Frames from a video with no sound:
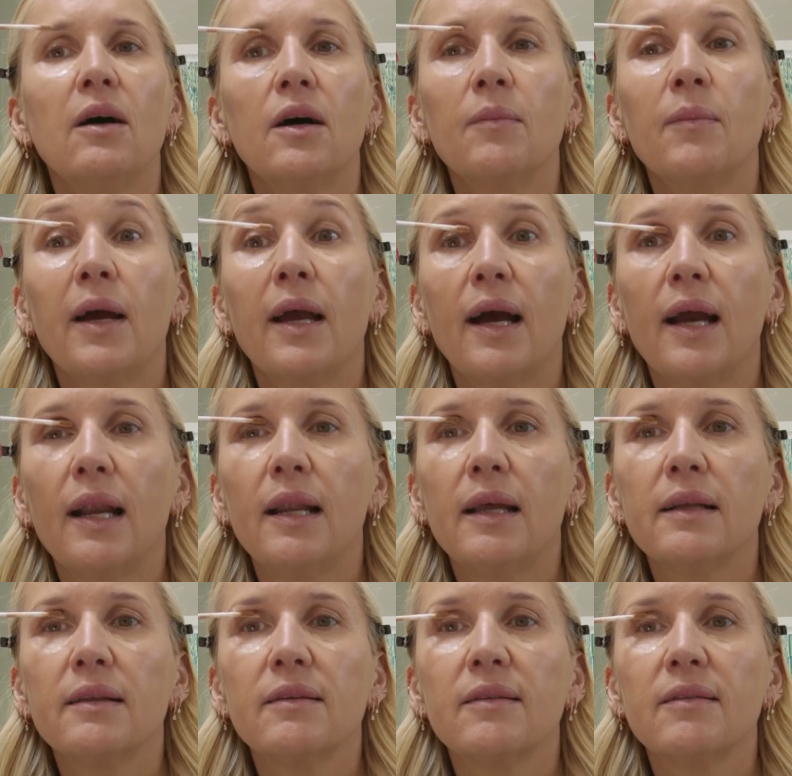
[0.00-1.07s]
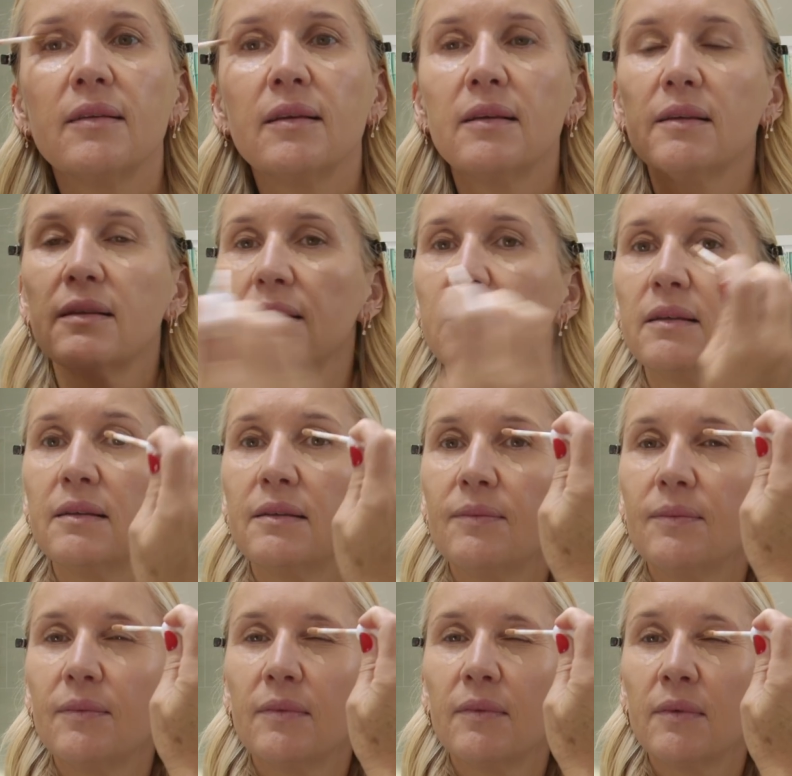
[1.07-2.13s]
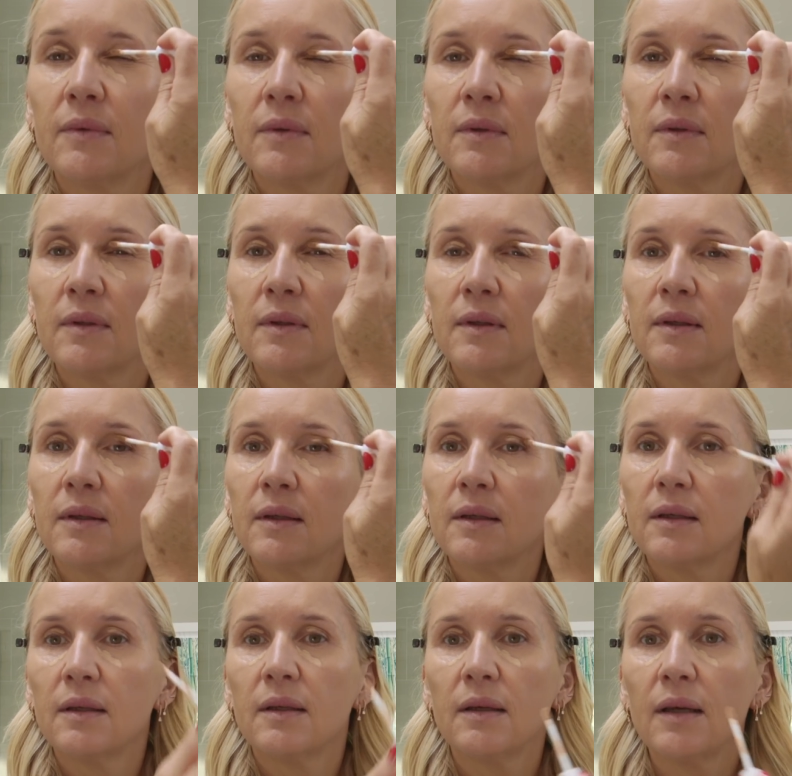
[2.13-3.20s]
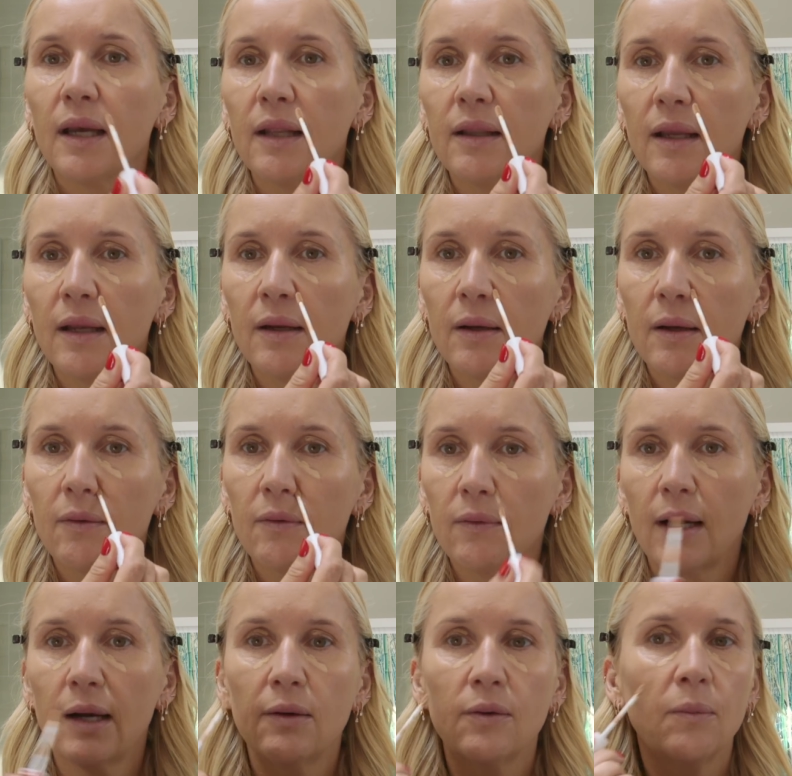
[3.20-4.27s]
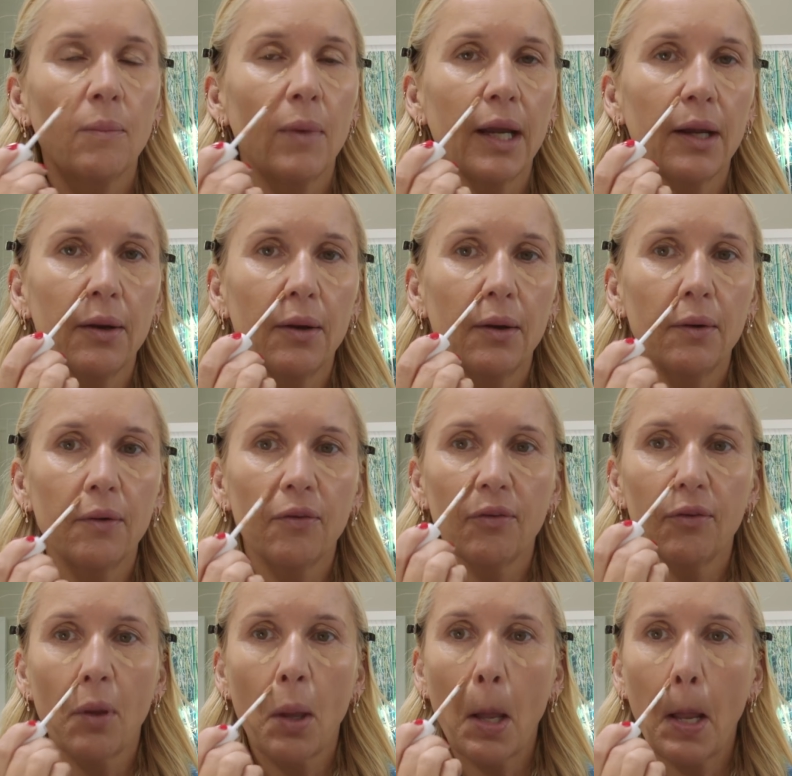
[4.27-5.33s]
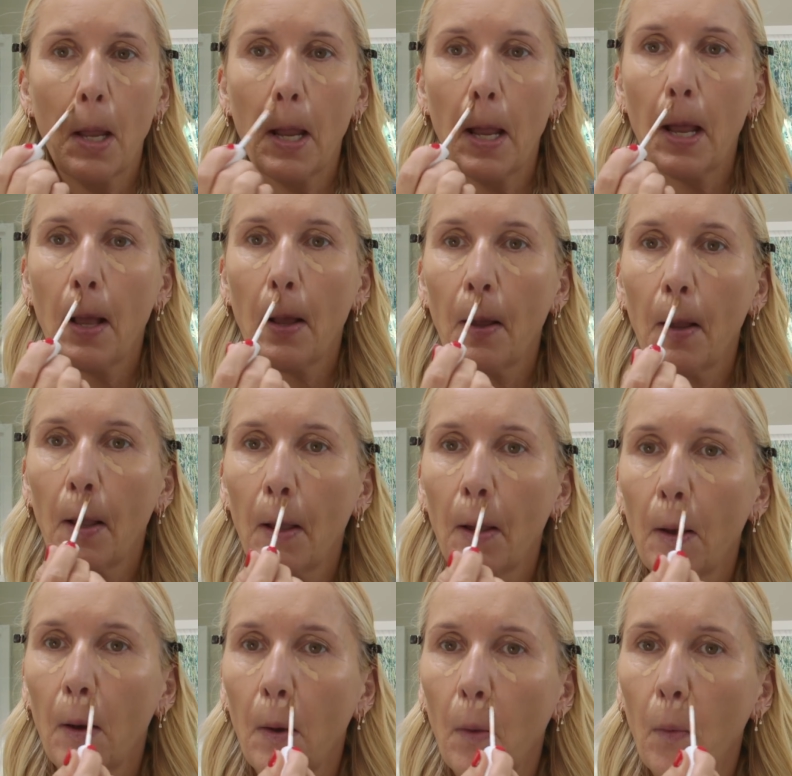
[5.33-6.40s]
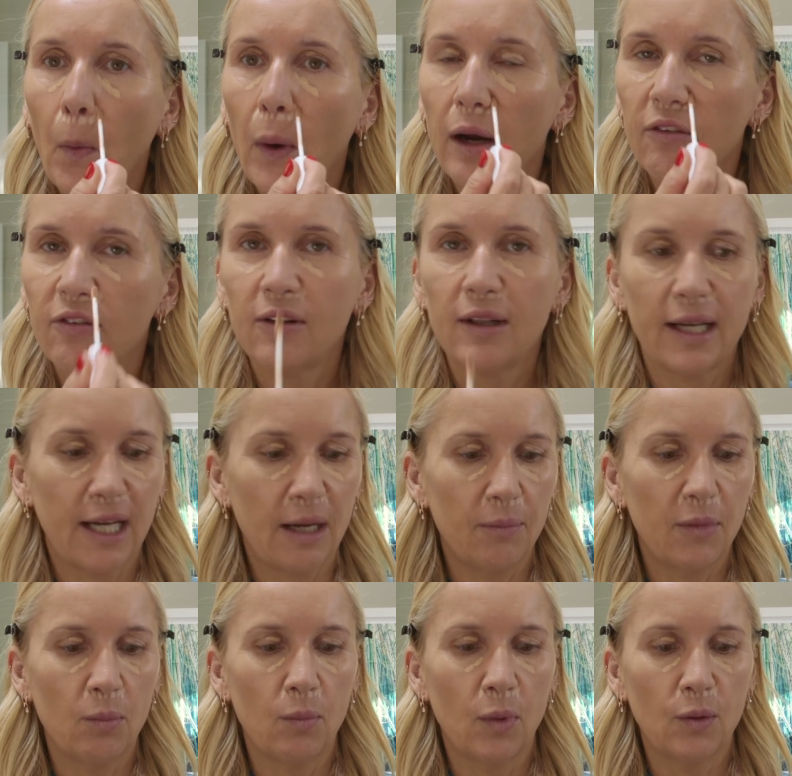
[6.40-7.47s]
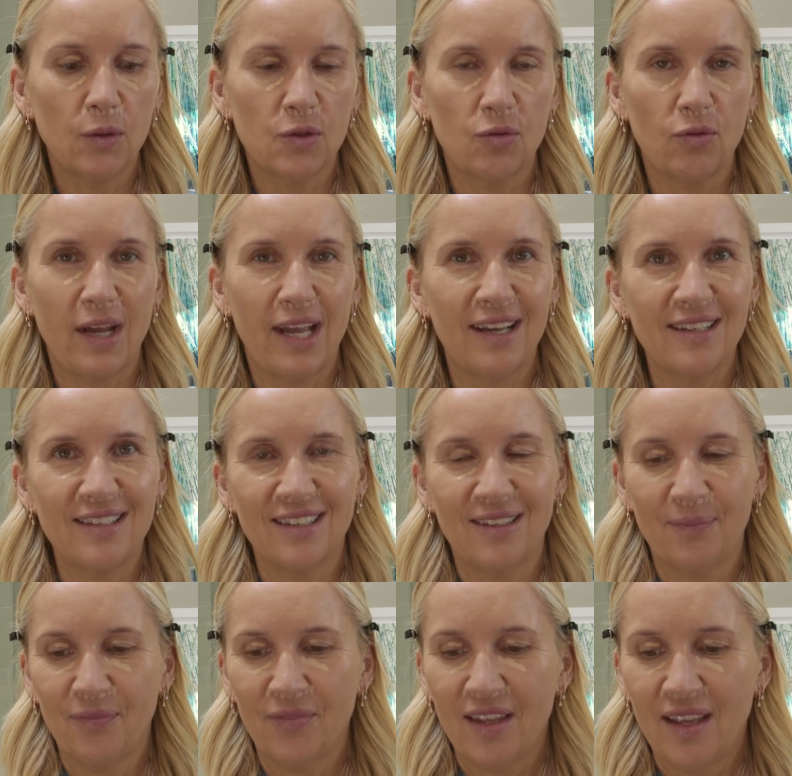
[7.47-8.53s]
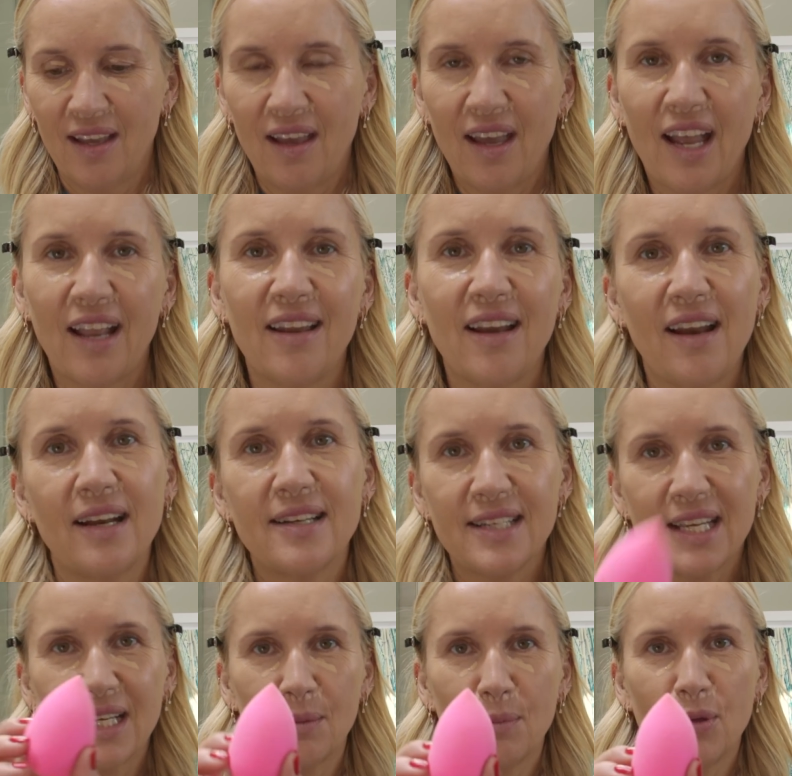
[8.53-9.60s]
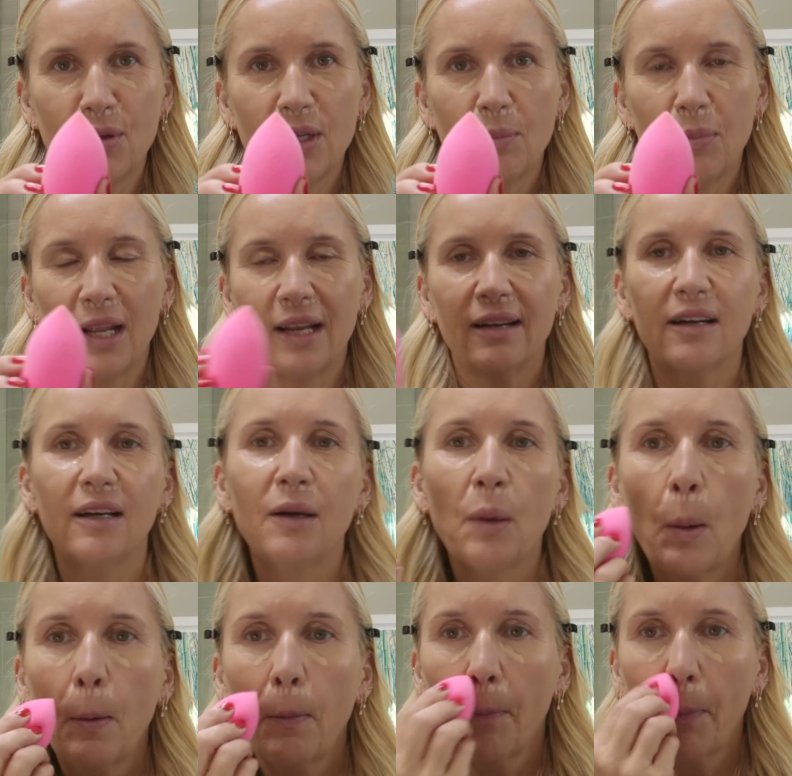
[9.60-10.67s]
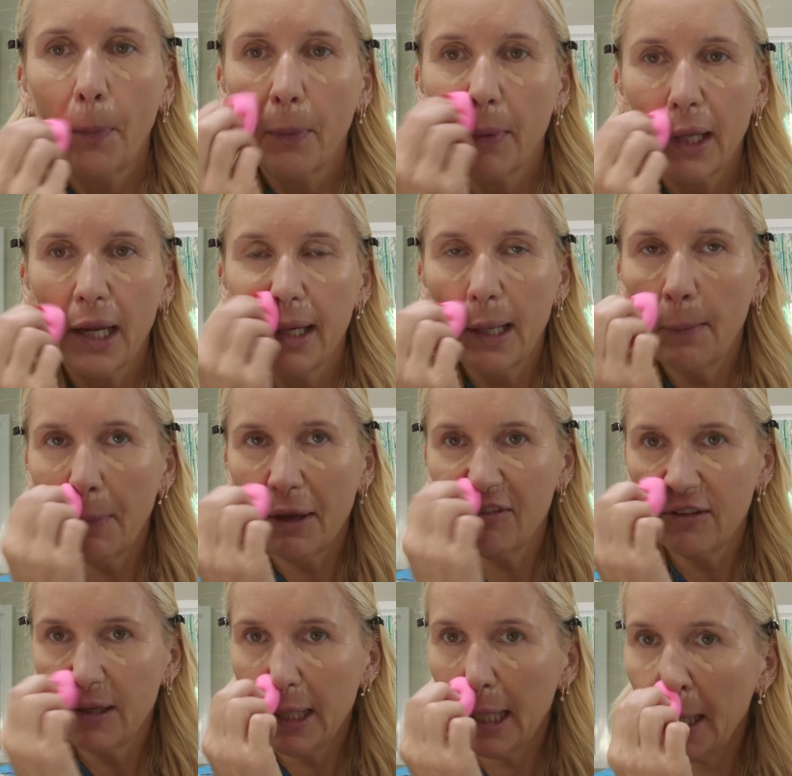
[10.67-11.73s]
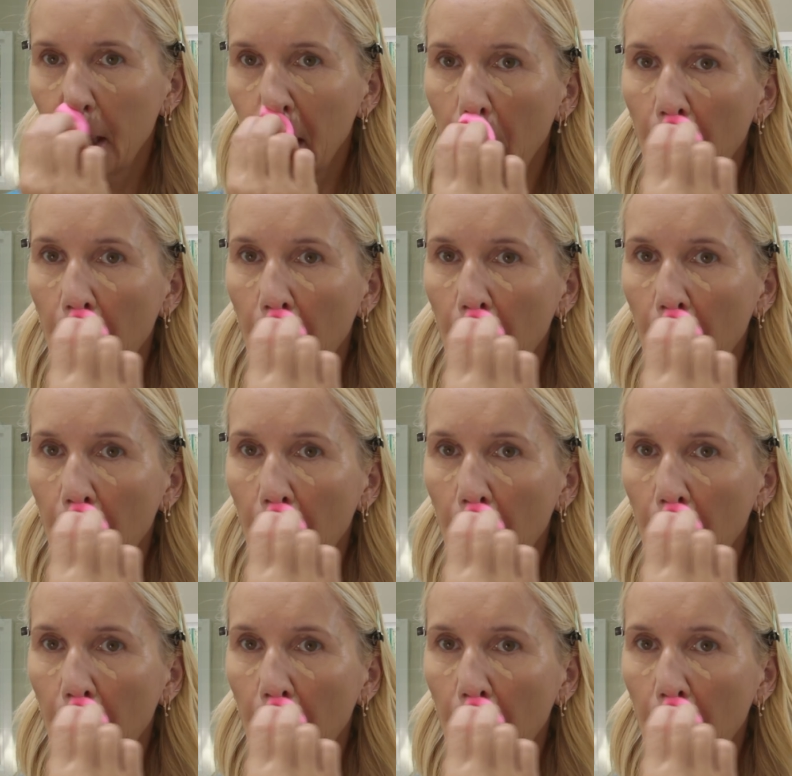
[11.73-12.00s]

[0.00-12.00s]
on my eyelids, and then around my nose, where I feel like I'm the most red. And then I take a beauty blender and I buff it in.